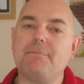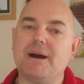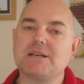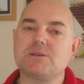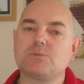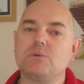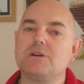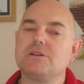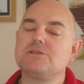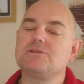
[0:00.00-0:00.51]

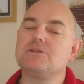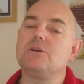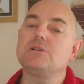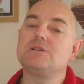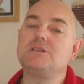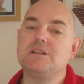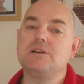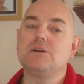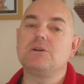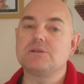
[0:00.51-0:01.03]
passwords, or
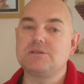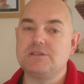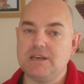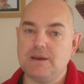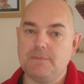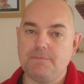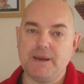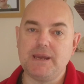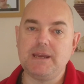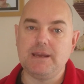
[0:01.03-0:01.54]

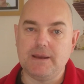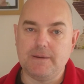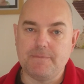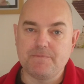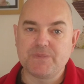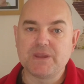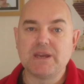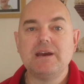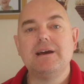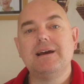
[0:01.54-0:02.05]
TOTP.
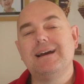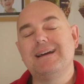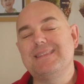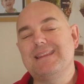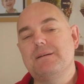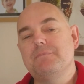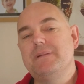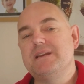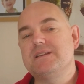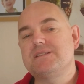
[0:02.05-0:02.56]
And
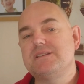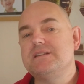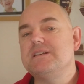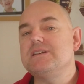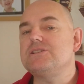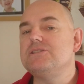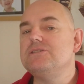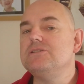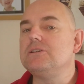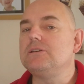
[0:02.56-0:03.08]
that means that
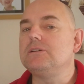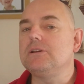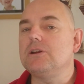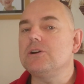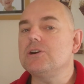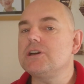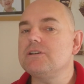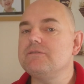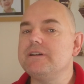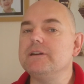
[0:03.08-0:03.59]
it's no
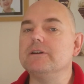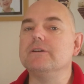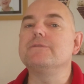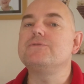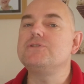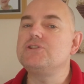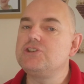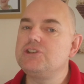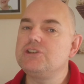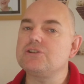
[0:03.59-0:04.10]
longer enough
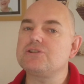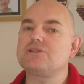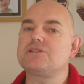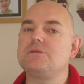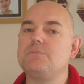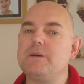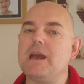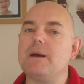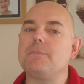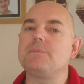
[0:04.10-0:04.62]
just to
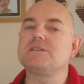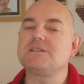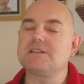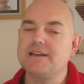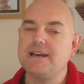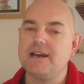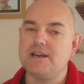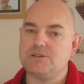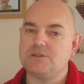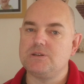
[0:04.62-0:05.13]
be able to
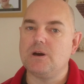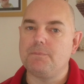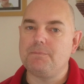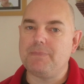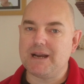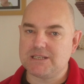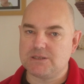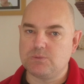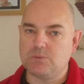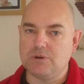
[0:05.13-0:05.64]
guess your
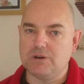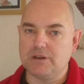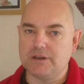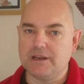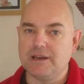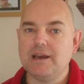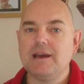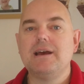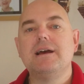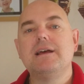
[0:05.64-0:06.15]
password.
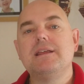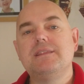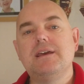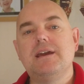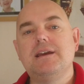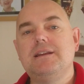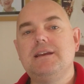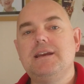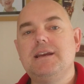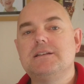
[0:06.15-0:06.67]

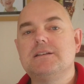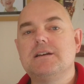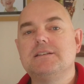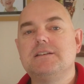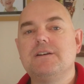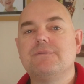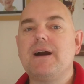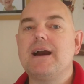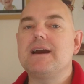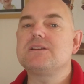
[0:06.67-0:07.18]
They need a
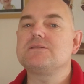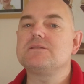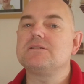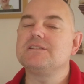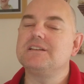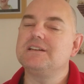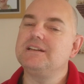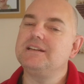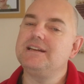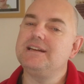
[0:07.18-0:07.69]
device or
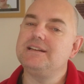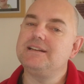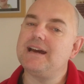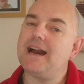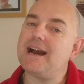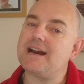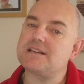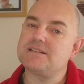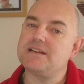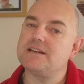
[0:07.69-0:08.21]
they need
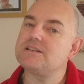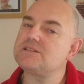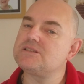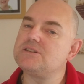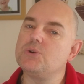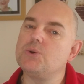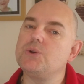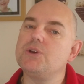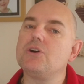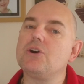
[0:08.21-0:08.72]
access
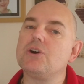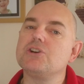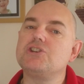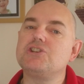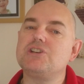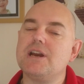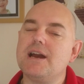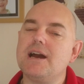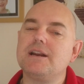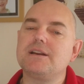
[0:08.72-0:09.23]
to your
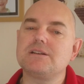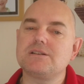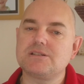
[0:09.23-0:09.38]
shared